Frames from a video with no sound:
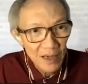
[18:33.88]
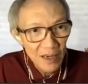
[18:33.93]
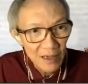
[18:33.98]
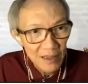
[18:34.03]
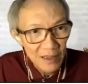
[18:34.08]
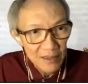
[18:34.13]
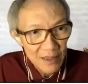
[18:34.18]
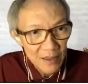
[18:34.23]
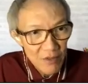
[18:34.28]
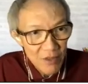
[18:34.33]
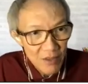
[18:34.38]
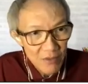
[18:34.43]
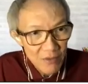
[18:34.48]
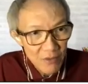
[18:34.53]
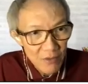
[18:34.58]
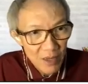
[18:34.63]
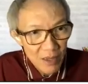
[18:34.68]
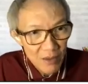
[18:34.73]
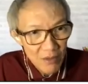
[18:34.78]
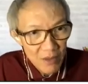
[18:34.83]
this is, you
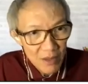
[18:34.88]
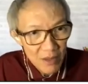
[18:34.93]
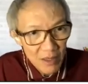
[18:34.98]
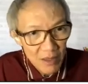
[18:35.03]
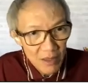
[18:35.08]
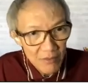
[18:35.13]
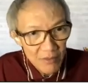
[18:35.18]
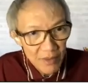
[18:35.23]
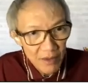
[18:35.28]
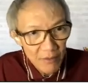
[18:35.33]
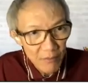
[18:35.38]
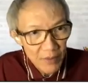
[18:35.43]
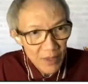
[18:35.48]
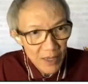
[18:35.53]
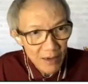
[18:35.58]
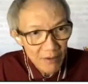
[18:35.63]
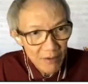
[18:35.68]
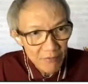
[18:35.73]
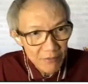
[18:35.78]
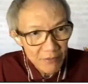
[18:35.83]
can see that we
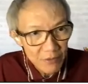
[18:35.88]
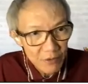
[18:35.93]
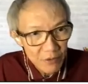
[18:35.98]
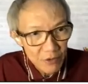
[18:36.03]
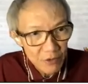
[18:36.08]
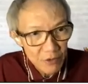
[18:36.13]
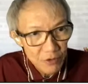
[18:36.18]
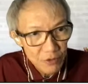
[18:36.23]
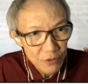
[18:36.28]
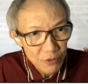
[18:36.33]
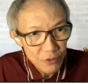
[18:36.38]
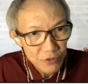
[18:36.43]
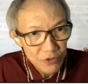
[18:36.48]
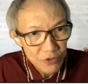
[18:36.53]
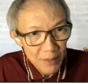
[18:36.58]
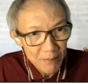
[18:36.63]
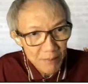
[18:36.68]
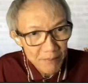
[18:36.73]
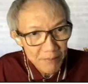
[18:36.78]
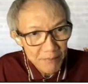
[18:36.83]
have 2
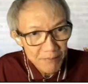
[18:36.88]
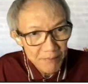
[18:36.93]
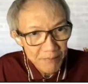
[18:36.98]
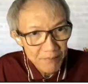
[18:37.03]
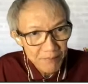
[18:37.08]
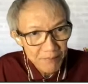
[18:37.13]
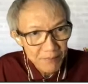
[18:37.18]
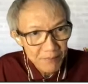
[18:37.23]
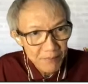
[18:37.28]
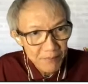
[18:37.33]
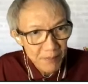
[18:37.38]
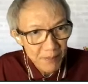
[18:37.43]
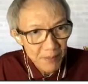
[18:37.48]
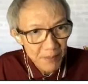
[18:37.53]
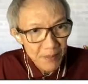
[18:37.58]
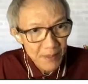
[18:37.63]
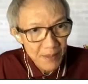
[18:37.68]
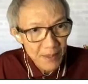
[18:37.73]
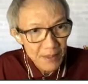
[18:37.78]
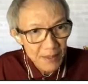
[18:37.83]
jump
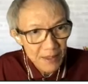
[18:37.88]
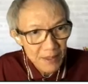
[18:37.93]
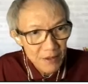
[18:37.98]
in